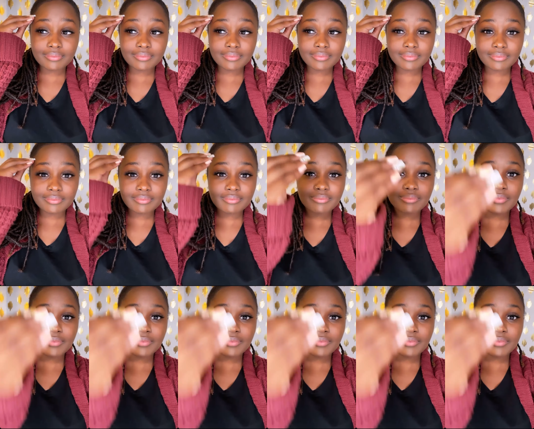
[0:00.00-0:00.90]

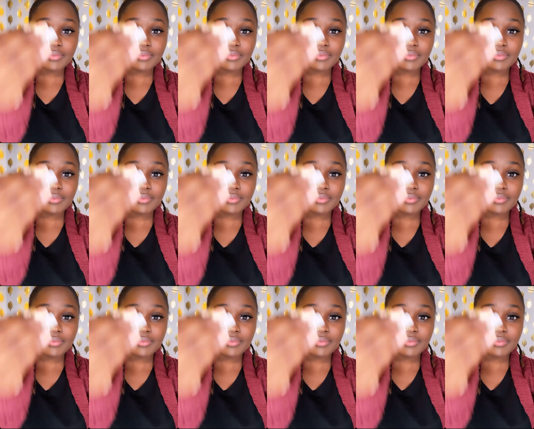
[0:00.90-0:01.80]

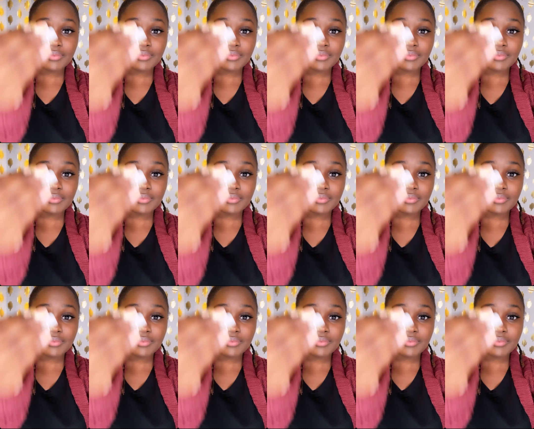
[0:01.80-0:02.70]

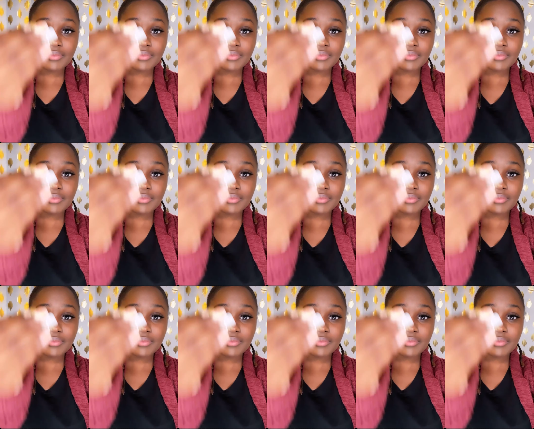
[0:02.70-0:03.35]
Nothing is said.